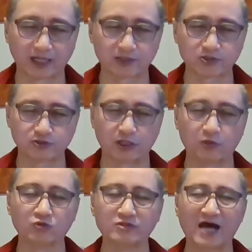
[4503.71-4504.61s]

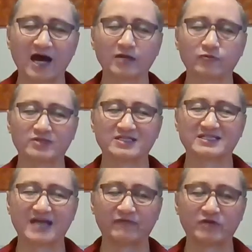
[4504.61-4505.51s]
practitioner who died with the
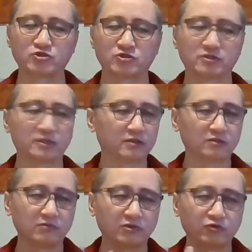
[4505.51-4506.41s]
starvation.
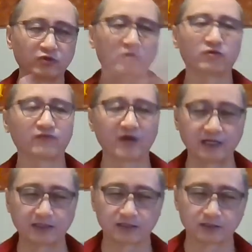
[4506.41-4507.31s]
You cannot
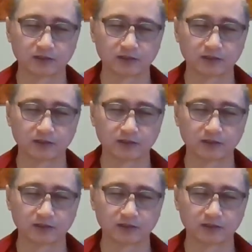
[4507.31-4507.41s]
find.